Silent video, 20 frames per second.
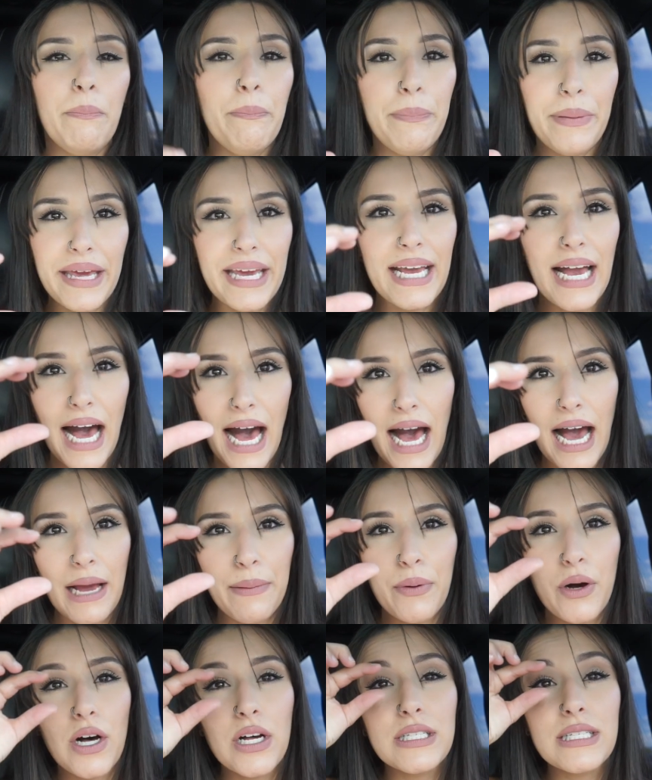big
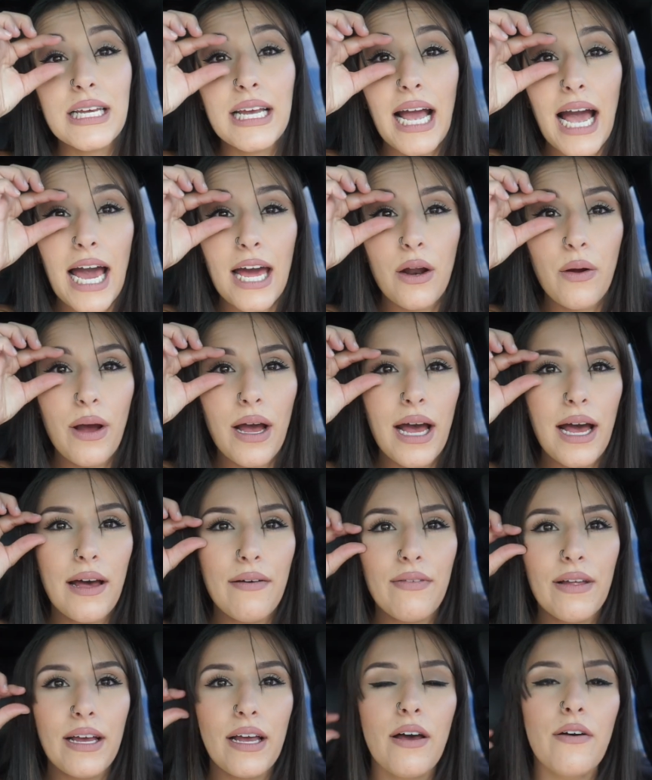eyeballs. Like, I don't
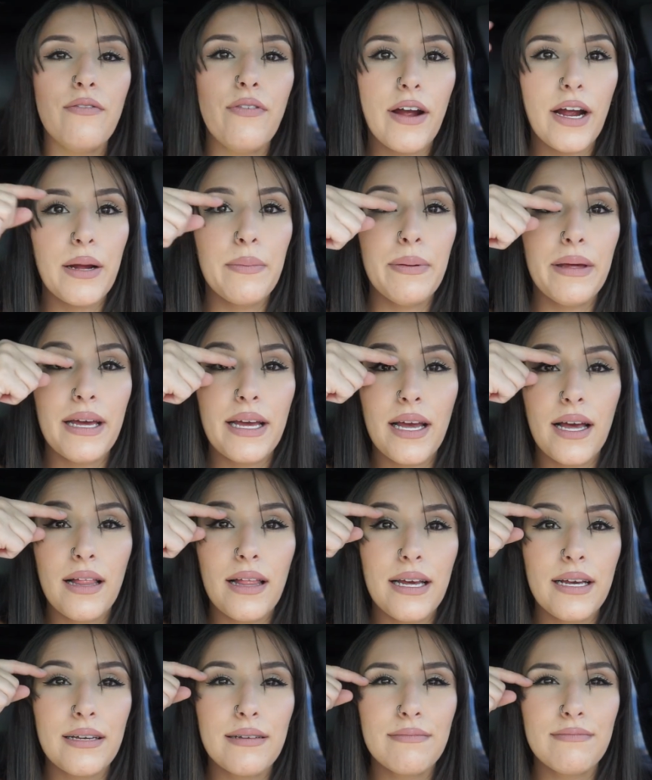have like a very big,
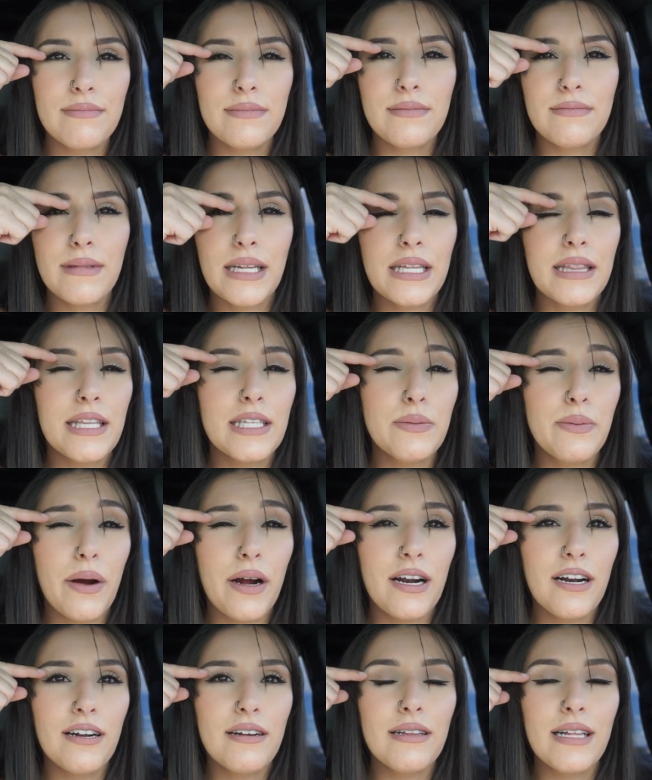like this
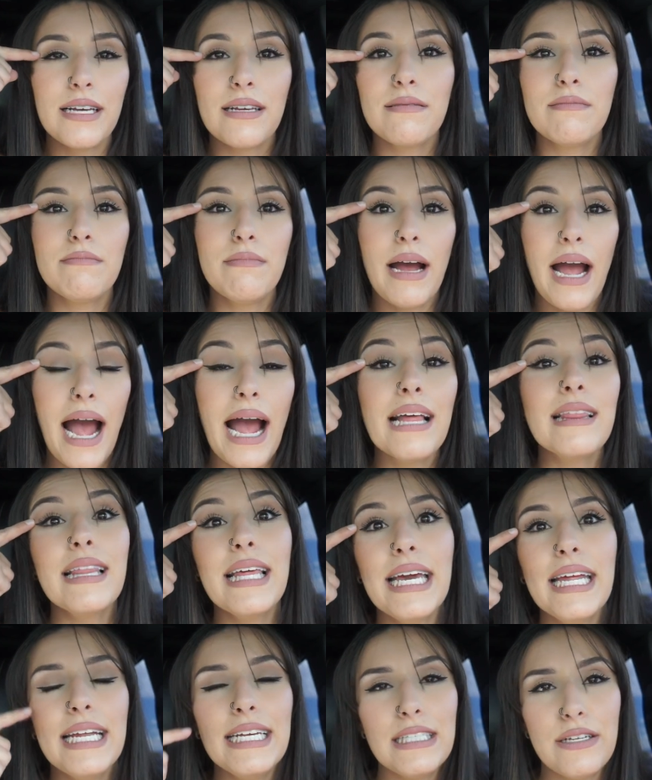part, like my
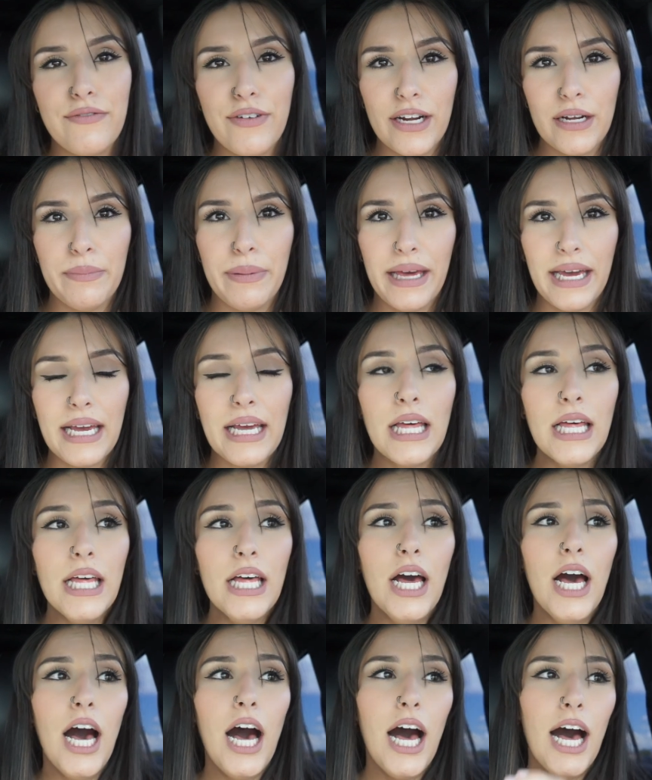eyelid isn't very big.
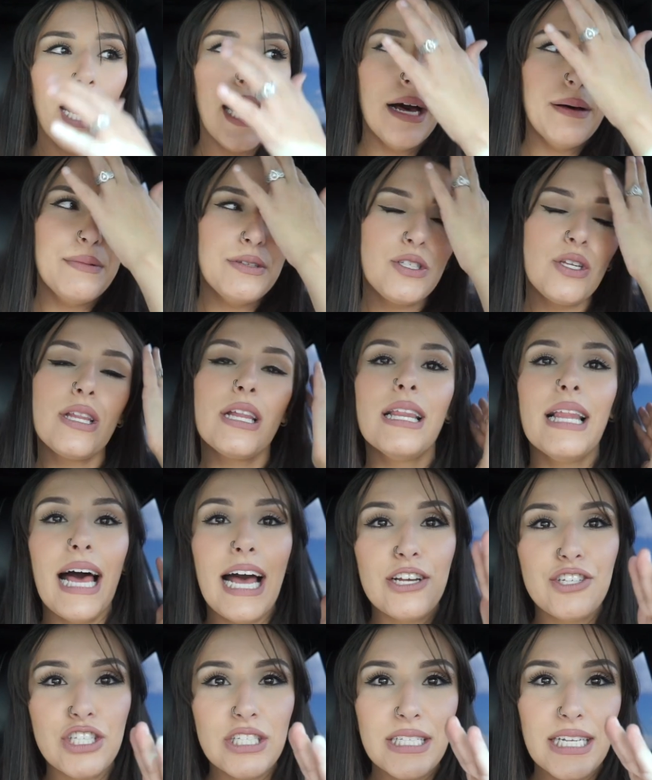So the
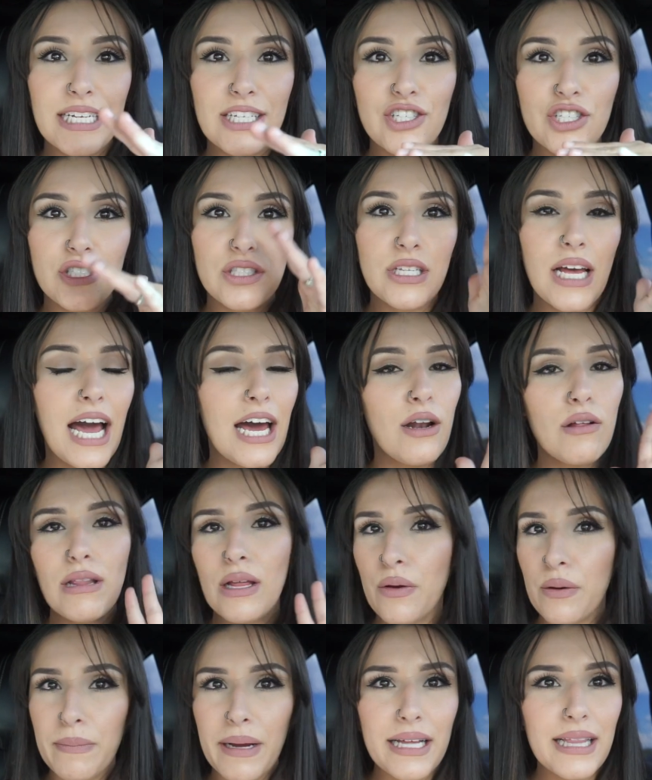lashes, like, just, I don't
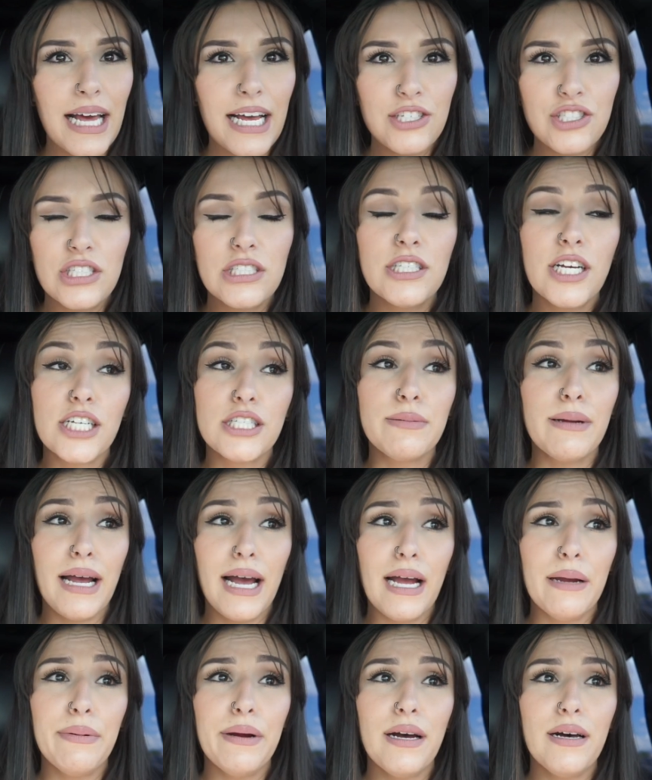like when my lashes touch my
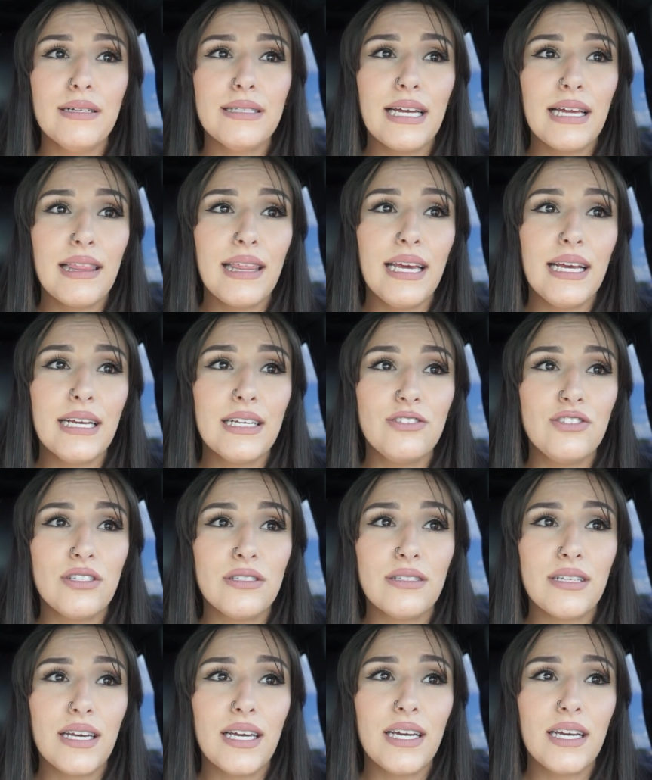eyebrows. I think it's
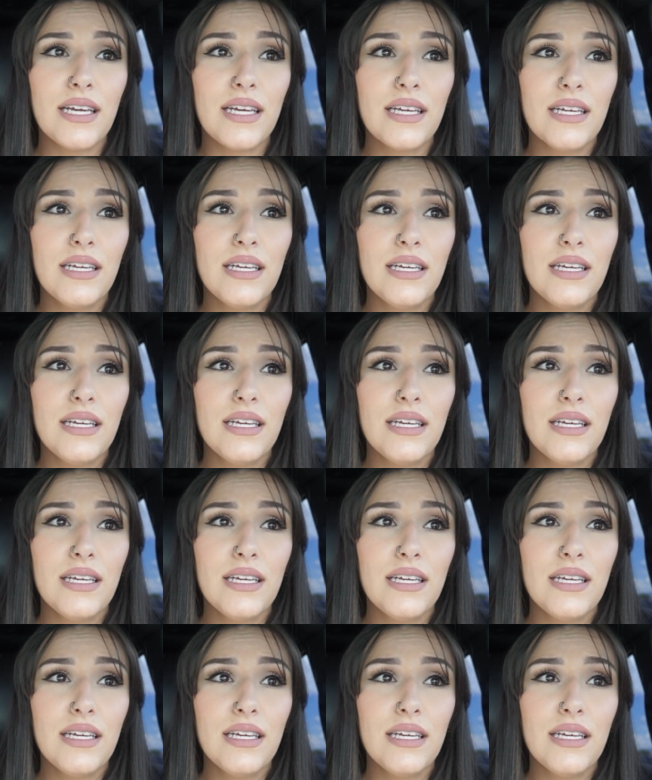just like